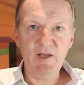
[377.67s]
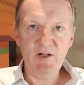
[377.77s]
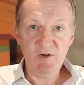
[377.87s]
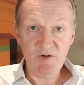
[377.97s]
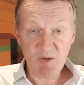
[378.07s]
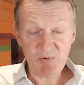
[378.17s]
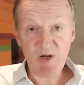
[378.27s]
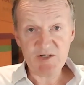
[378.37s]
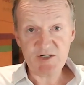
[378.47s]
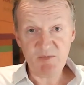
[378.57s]
including
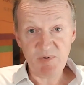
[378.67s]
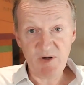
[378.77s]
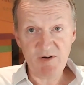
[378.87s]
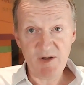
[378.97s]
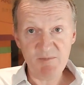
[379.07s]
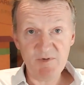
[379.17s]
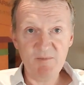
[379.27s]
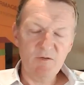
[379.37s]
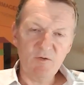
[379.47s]
apprenticeship programs,